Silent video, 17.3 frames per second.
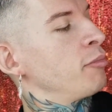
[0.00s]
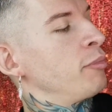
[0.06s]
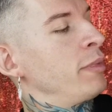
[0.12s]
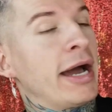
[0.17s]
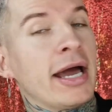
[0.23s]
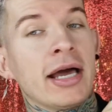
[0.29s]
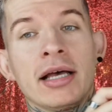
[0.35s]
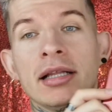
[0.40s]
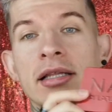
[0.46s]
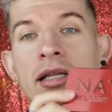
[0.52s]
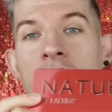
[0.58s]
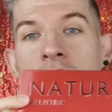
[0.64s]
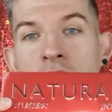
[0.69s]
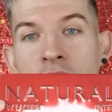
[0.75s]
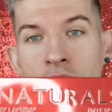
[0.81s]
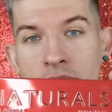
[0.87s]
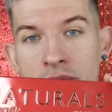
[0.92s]
by
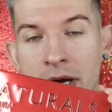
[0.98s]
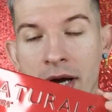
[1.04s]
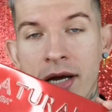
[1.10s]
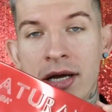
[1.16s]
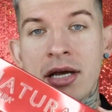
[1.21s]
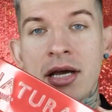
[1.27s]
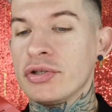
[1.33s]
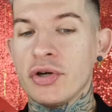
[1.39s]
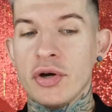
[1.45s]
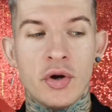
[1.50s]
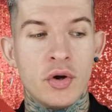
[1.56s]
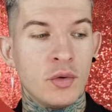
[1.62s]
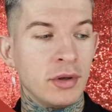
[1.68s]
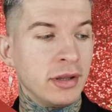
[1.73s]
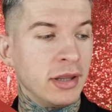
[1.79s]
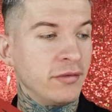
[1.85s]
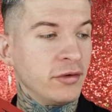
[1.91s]
Lacura.
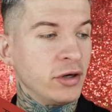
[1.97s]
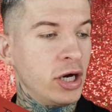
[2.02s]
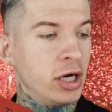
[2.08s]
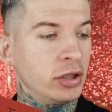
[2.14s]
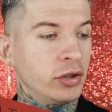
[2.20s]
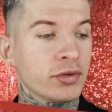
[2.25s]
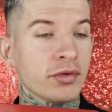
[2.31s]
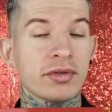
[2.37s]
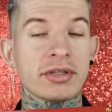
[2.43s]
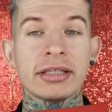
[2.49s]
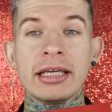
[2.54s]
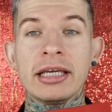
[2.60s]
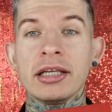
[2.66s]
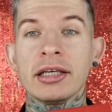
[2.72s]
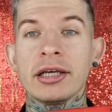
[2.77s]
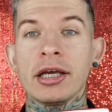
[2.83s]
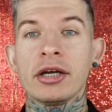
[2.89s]
So they've got lots of
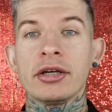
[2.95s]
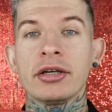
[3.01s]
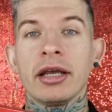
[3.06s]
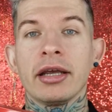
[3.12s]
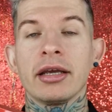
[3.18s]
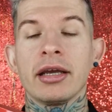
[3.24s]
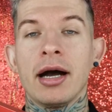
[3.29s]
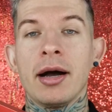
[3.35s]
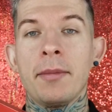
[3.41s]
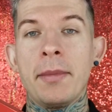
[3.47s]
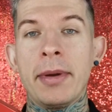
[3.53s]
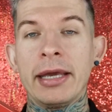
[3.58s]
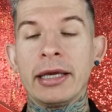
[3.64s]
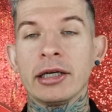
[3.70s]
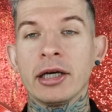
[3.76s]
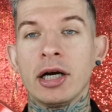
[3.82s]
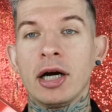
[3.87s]
skincare, they got
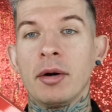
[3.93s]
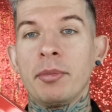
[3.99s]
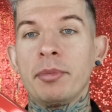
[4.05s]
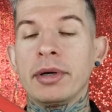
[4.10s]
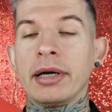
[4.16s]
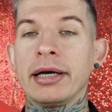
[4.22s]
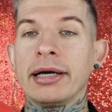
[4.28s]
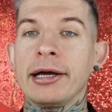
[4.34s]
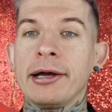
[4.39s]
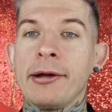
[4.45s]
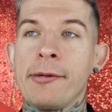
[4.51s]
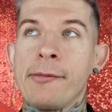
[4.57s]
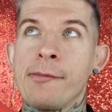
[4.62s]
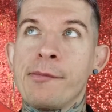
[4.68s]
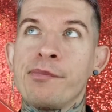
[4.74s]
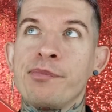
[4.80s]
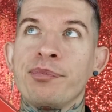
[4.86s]
makeup,
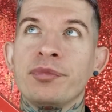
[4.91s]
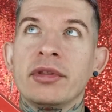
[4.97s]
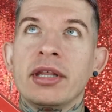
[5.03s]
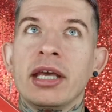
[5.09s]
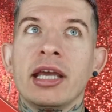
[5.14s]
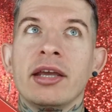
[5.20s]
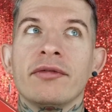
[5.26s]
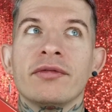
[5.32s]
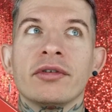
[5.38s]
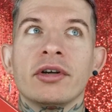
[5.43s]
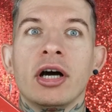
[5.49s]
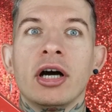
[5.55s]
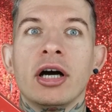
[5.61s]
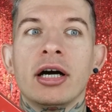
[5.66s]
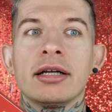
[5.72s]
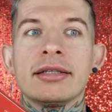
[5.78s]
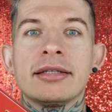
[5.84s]
they've
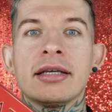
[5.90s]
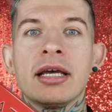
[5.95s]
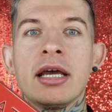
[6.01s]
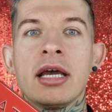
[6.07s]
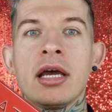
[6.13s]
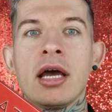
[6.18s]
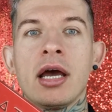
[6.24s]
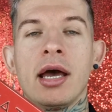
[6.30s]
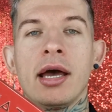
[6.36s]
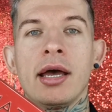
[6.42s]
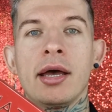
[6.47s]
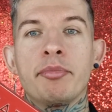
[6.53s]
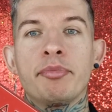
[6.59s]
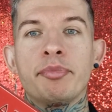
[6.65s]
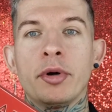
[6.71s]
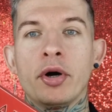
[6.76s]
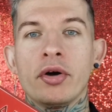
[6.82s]
got
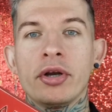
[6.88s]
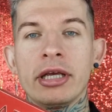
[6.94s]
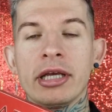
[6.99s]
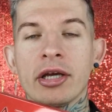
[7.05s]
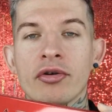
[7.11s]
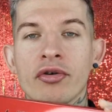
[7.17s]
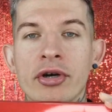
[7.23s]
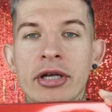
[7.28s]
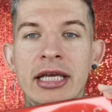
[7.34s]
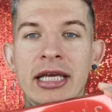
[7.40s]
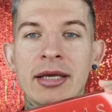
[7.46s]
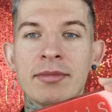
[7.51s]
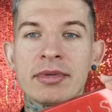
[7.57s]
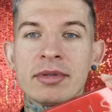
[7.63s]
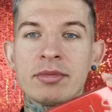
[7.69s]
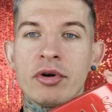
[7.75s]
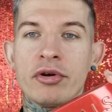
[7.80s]
body
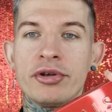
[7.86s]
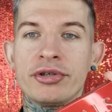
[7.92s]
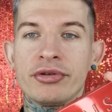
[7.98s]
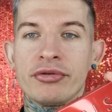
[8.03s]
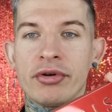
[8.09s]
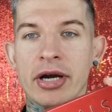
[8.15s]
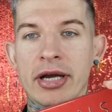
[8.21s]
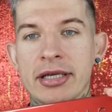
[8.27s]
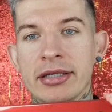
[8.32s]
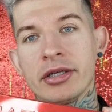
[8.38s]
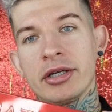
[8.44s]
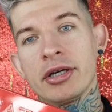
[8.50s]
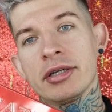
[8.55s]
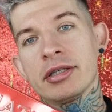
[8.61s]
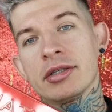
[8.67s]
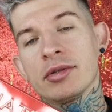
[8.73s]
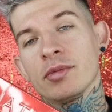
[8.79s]
creams,
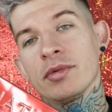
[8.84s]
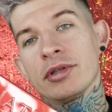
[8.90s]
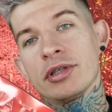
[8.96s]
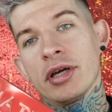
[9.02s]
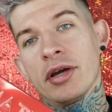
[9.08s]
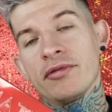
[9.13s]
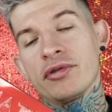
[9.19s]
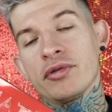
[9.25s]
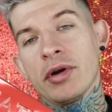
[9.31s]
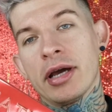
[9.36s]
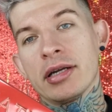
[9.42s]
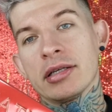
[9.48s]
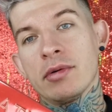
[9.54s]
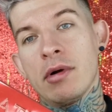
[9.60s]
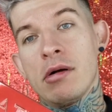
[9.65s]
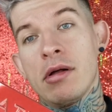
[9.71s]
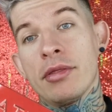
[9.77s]
moisturizers, which I've tried
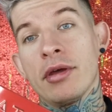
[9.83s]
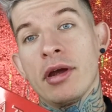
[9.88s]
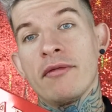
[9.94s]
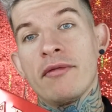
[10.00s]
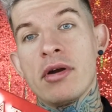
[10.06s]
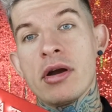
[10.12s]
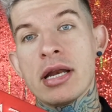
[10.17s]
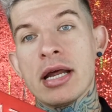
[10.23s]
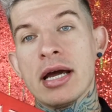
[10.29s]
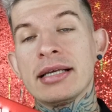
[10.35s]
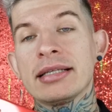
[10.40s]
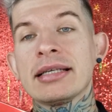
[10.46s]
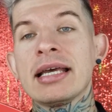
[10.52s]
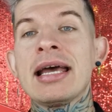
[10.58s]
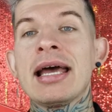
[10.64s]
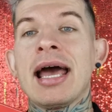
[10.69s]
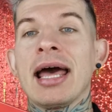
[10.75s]
as well, and they're very
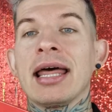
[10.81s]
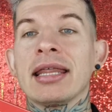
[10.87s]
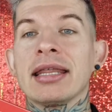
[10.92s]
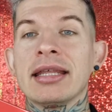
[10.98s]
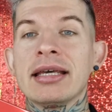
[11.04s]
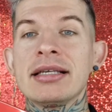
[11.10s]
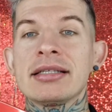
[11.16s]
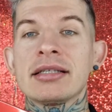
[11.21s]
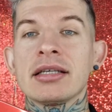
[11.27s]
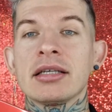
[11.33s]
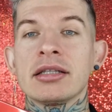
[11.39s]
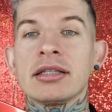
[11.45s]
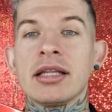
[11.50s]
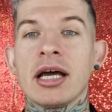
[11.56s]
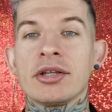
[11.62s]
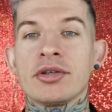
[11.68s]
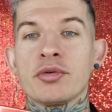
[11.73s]
nice. And this
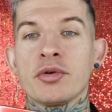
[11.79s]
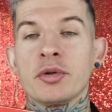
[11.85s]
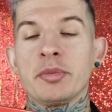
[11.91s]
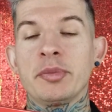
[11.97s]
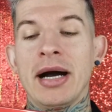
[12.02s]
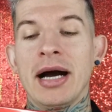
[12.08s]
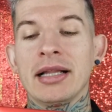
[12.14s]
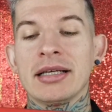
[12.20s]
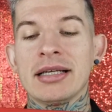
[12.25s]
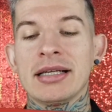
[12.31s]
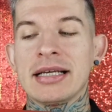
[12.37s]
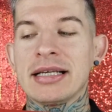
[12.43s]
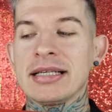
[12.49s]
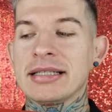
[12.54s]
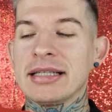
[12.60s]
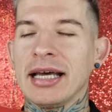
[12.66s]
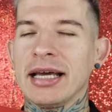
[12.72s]
natural
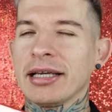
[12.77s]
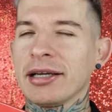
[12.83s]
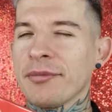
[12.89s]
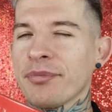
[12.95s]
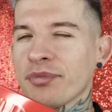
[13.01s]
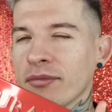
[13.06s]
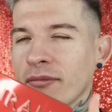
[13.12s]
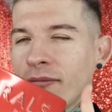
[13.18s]
palette is like,